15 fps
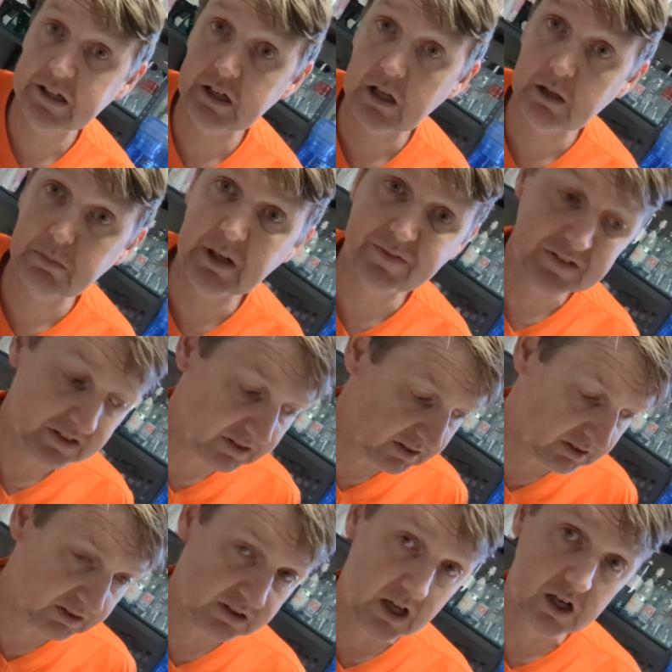in a little bit of a
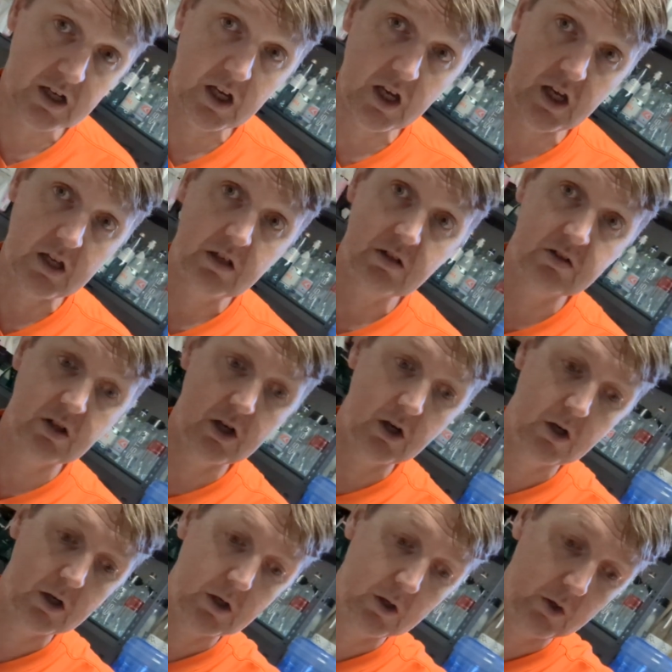sake, so
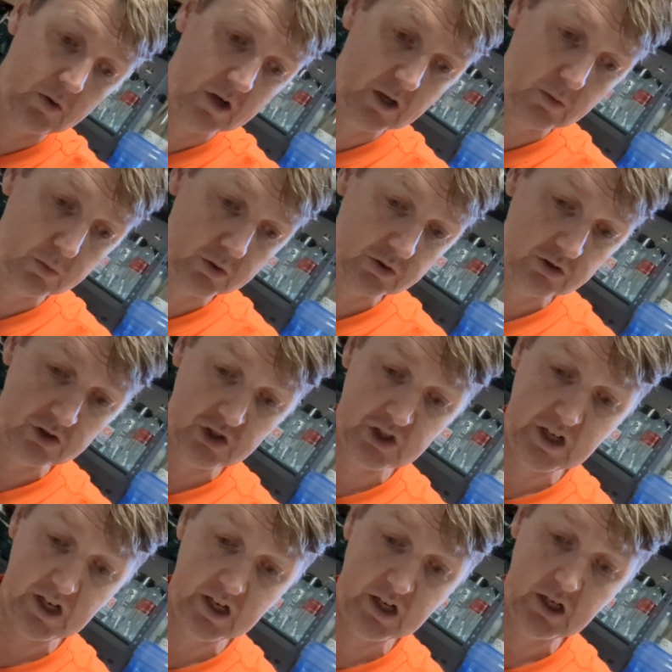I want to
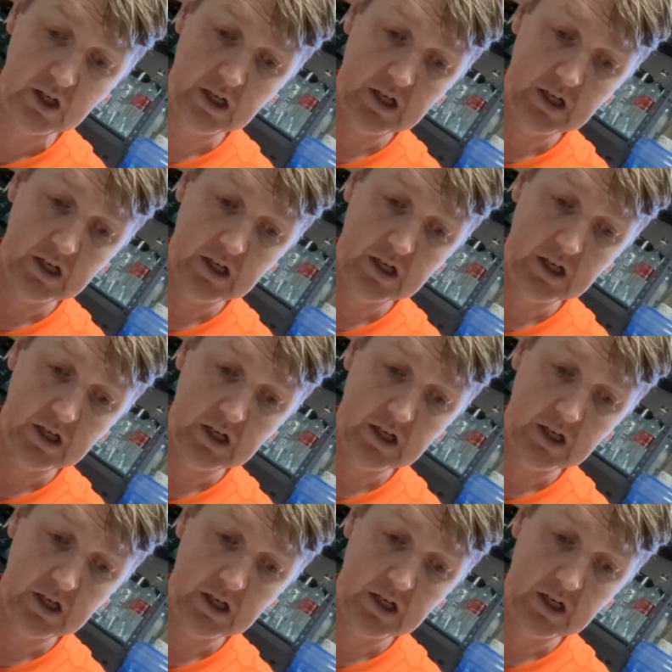share